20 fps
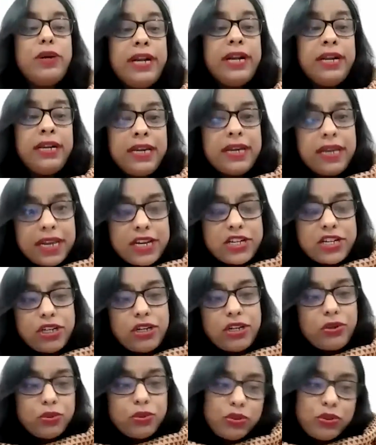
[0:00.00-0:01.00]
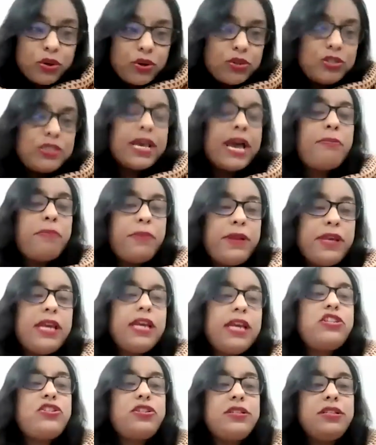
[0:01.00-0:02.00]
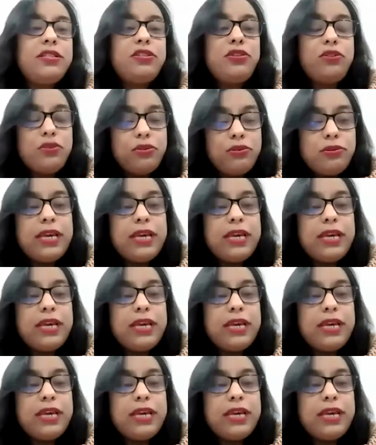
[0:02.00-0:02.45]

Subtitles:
So integration to those applications,